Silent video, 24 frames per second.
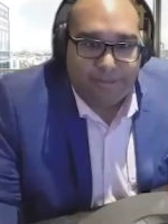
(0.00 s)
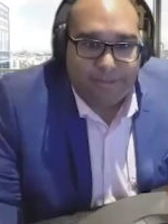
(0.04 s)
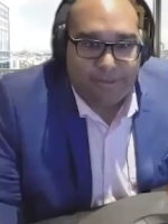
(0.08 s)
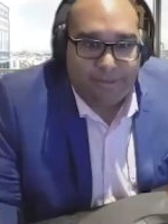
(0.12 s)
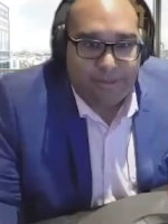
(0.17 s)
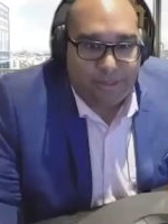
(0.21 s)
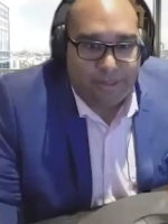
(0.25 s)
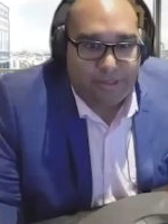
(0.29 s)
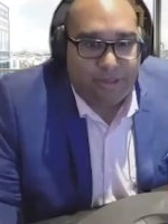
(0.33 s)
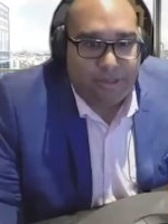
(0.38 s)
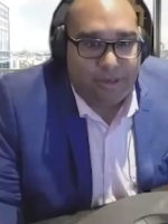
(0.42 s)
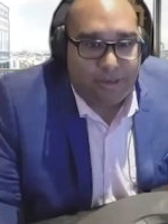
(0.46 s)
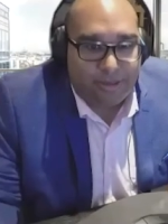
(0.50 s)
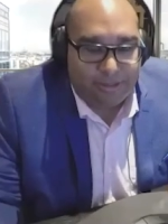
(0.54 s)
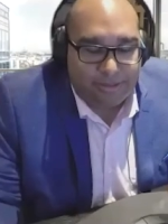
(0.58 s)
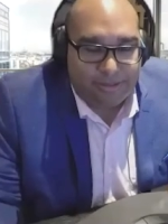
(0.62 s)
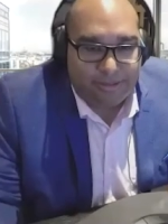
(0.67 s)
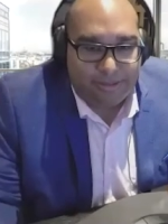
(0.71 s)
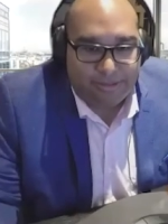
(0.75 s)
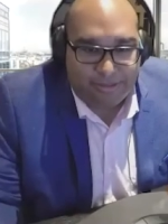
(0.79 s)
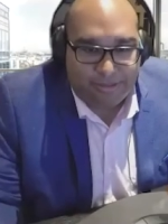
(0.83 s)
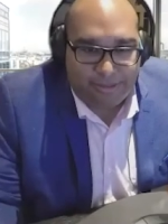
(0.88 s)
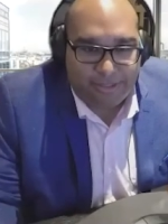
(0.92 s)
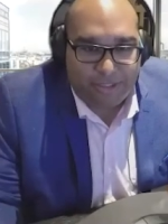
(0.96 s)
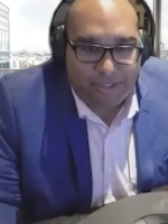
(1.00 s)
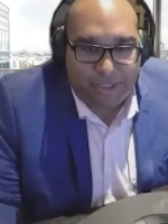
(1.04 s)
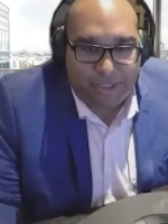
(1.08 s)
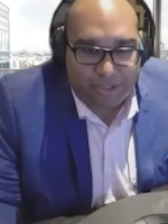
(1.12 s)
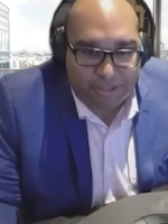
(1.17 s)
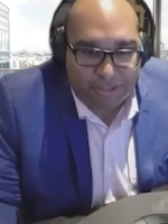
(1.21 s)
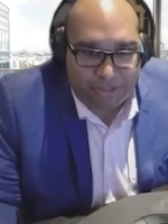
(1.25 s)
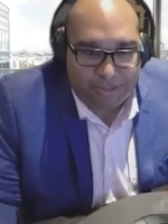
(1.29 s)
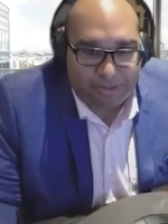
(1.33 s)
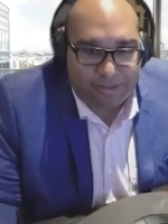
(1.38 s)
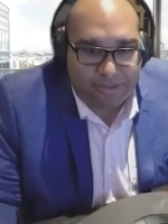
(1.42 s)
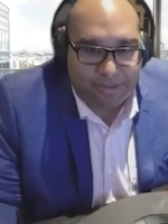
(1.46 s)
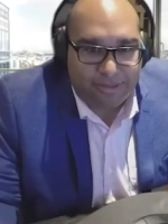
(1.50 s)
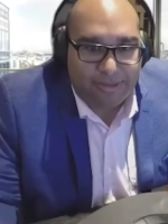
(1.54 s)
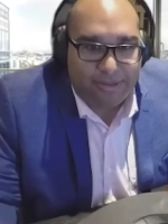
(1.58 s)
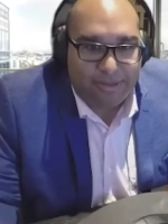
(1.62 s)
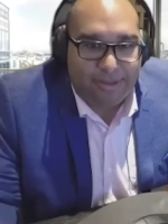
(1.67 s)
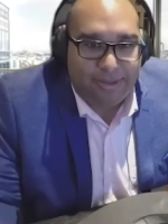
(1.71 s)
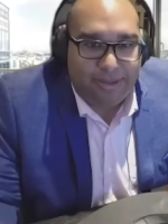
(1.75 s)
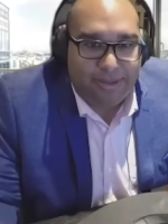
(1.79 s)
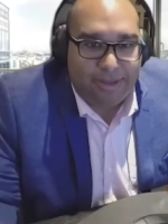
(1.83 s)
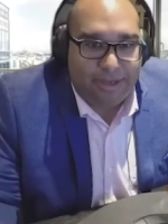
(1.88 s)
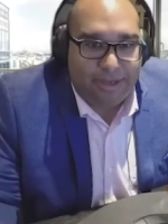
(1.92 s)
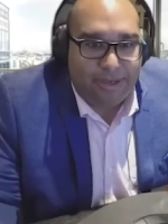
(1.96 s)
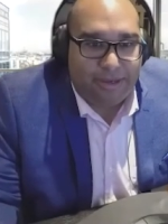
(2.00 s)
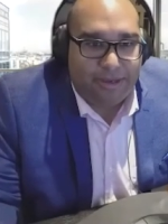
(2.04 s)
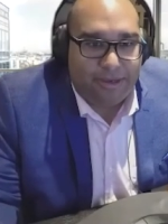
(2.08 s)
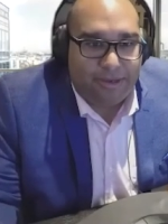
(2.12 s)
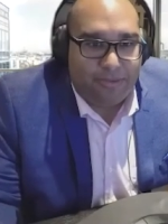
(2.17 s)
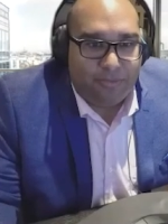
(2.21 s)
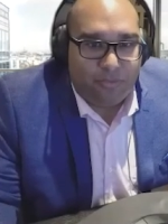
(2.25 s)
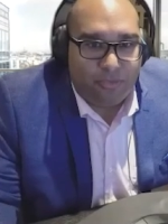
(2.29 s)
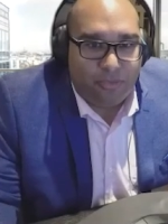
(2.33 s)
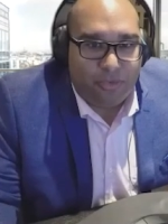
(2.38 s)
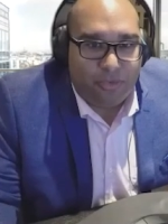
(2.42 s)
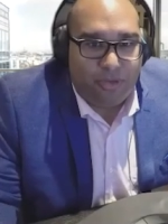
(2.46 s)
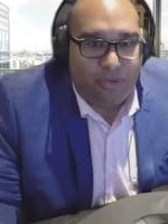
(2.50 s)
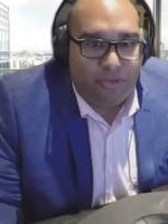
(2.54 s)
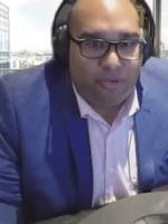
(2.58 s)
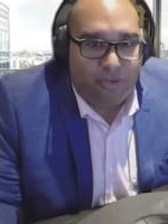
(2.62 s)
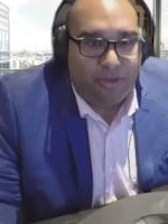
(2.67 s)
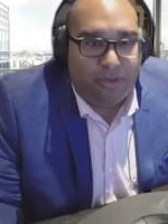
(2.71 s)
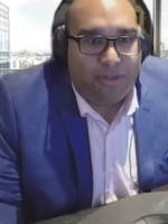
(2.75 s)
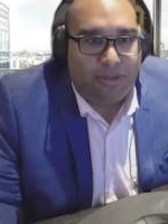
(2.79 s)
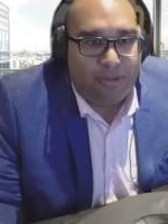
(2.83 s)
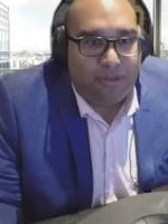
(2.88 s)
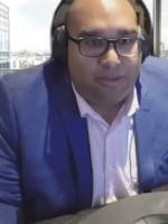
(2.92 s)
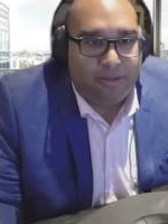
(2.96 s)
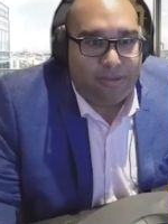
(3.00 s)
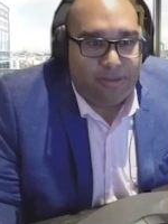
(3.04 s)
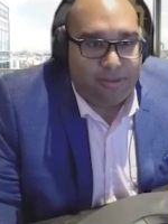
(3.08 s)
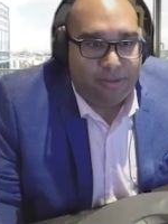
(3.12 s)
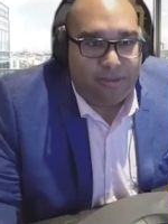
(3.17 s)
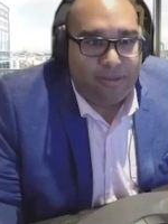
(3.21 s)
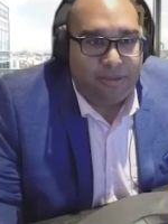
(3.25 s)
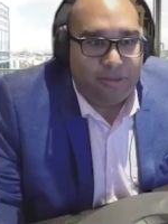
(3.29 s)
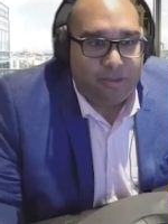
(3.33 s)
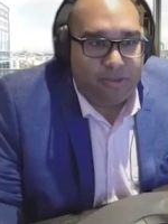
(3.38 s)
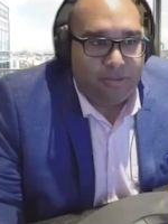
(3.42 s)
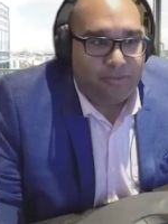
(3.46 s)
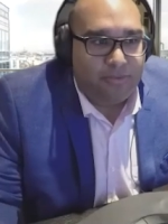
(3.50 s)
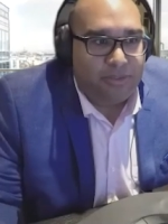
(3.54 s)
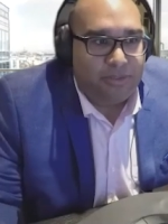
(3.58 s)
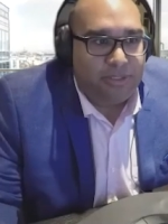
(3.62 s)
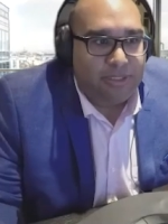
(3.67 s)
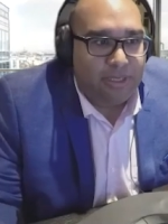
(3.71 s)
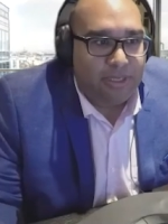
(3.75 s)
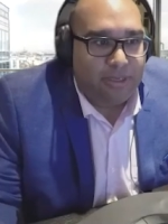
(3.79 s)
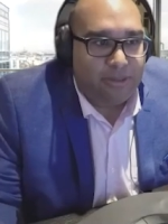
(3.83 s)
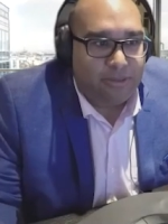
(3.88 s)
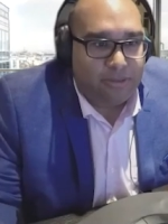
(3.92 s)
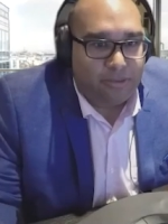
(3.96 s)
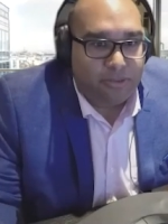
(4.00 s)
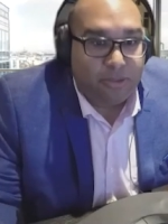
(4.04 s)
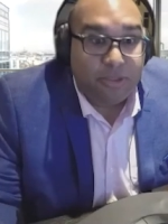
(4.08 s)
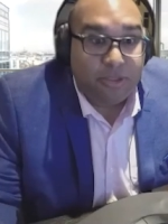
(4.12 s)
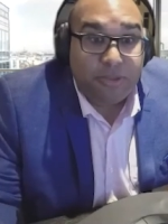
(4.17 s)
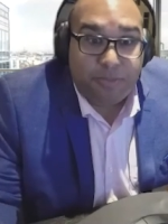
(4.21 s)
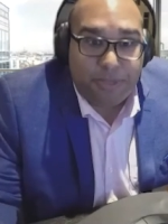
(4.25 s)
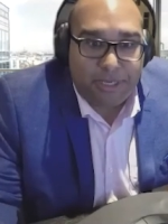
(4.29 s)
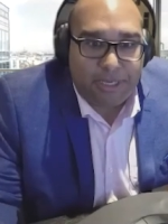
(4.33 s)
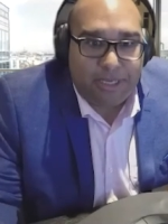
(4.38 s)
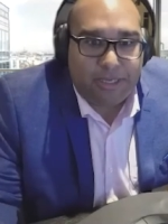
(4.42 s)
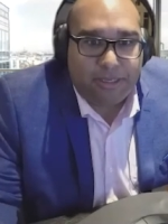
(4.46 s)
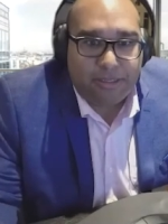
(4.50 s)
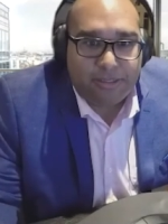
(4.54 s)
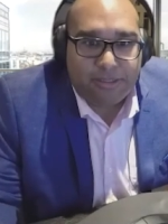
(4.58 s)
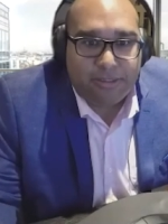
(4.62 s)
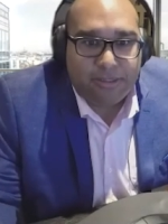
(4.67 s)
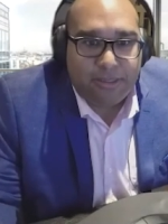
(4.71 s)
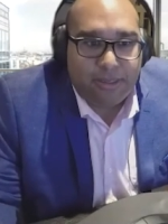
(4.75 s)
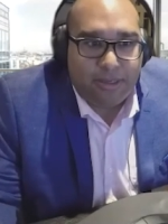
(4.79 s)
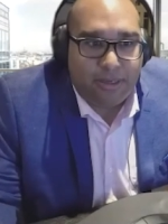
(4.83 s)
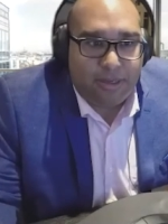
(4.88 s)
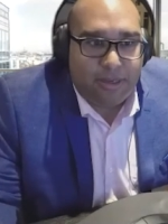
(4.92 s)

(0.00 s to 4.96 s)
it's constantly changing. Um, when you look at the ServiceNow space,